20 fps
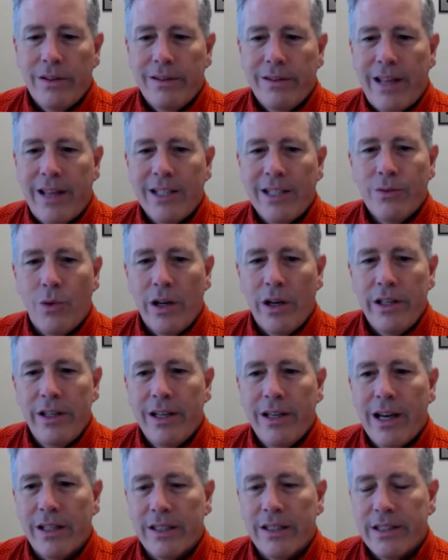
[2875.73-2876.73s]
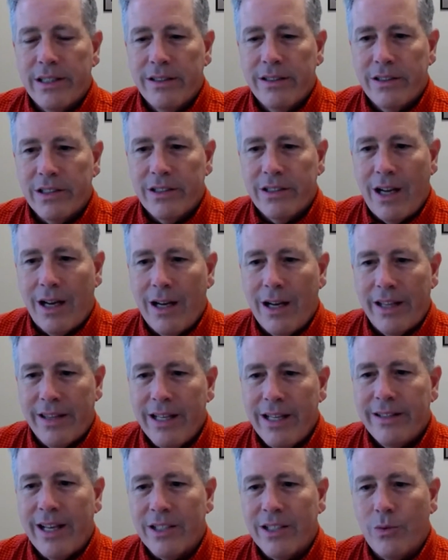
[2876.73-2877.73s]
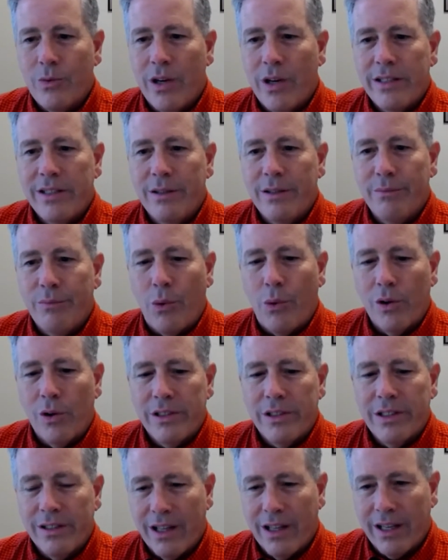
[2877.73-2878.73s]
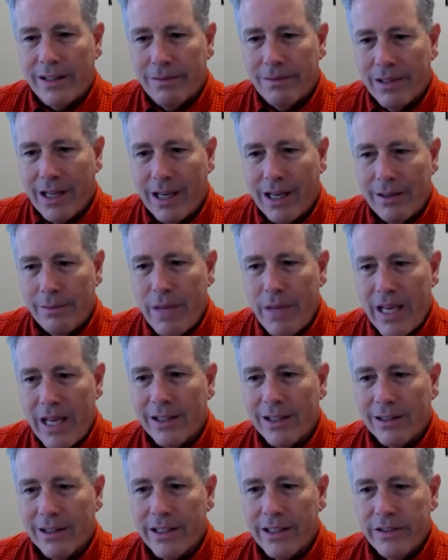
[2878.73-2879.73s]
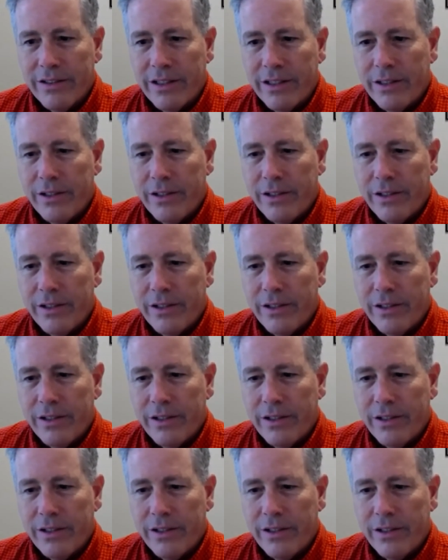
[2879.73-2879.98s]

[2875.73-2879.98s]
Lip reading: that's why you got to stop. I think that's why it's important to like kind of make a list of